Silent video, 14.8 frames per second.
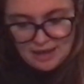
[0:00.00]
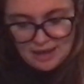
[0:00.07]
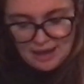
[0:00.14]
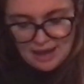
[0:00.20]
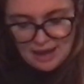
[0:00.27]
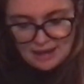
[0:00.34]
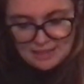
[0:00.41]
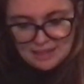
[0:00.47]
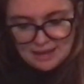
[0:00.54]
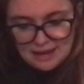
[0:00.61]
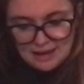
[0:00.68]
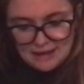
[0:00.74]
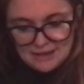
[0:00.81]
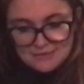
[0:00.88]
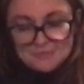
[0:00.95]
And
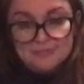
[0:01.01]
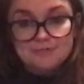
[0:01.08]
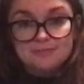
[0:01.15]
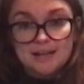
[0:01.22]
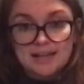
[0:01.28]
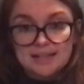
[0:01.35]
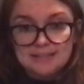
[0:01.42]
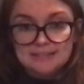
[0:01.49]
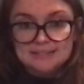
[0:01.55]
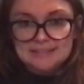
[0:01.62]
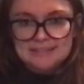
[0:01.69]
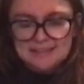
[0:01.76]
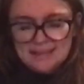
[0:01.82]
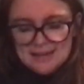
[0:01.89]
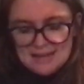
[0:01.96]
then finally
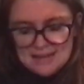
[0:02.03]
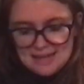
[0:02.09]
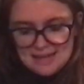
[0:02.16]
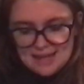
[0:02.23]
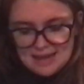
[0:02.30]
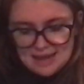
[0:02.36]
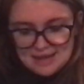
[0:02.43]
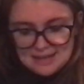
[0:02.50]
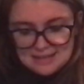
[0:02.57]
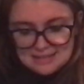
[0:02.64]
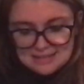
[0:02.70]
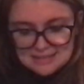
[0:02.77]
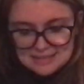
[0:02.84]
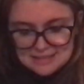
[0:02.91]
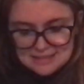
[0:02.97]

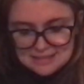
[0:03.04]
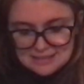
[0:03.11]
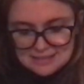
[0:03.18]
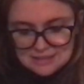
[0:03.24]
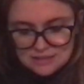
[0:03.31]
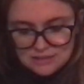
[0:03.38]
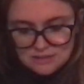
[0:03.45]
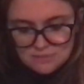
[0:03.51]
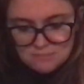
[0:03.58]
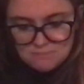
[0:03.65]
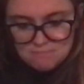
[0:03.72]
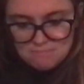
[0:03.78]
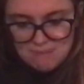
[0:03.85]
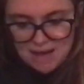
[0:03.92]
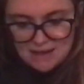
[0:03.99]
is this
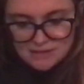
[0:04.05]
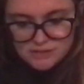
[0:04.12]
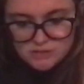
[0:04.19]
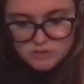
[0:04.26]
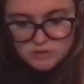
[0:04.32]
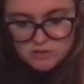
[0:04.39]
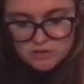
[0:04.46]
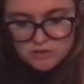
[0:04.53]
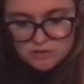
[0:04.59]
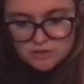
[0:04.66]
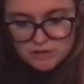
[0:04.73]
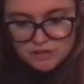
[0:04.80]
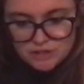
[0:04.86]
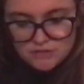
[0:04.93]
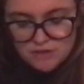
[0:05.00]
Mac Studio
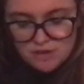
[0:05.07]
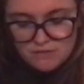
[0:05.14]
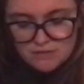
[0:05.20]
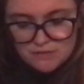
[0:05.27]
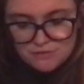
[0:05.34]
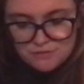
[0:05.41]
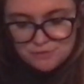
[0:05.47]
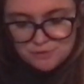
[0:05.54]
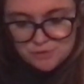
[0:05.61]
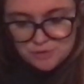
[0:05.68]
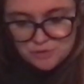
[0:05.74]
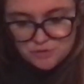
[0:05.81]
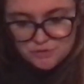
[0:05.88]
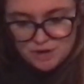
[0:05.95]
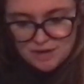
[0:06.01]
Crush Velvet
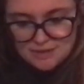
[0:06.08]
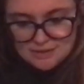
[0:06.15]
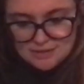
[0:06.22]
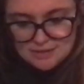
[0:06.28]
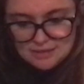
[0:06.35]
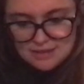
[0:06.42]
floral dress.